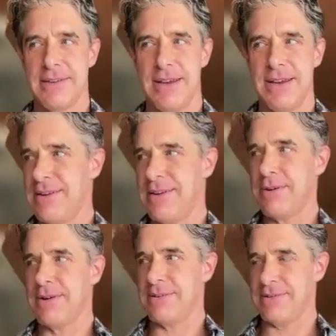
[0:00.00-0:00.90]
I didn't
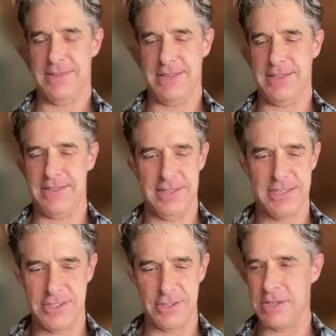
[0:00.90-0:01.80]
know it. Like,
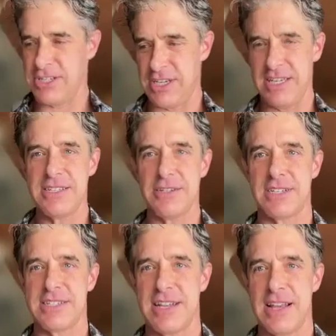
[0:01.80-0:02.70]
this is so much easier
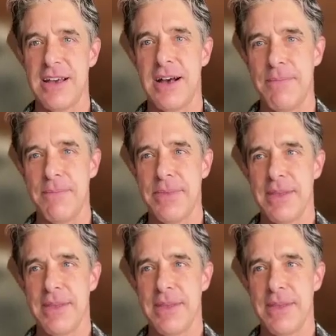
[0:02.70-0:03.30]
to stand up,